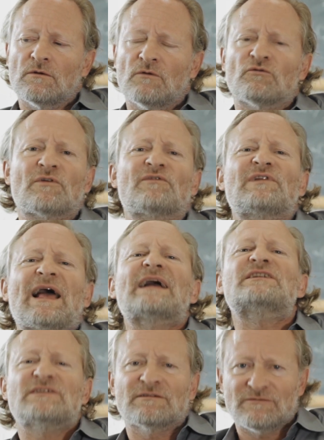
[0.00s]

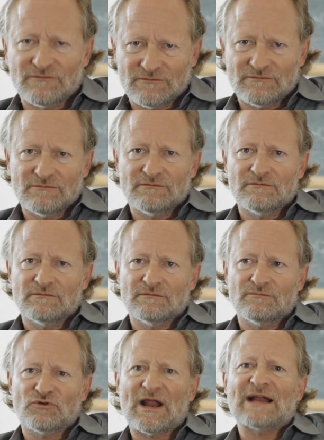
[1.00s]
reflective
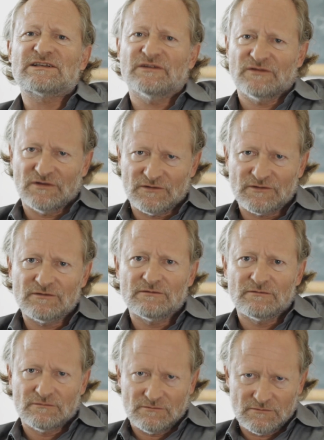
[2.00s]
practices
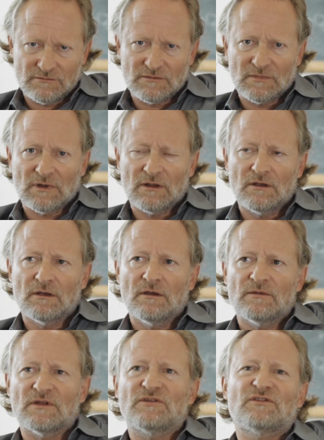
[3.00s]

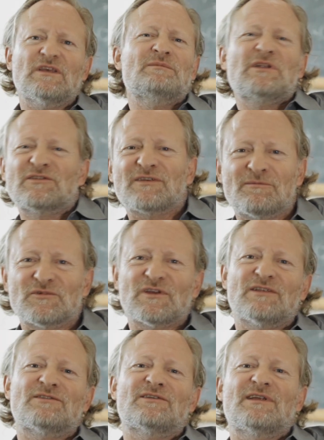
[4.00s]
that seem in some
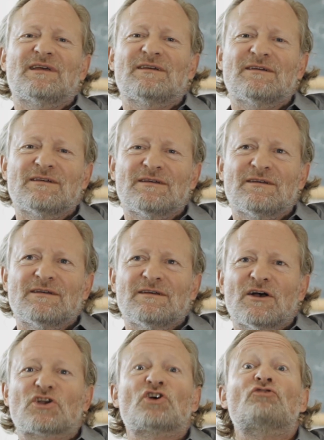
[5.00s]
sense an,
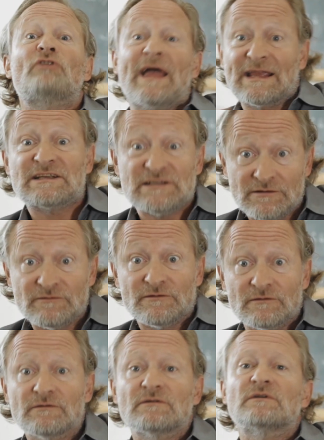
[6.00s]
a corrective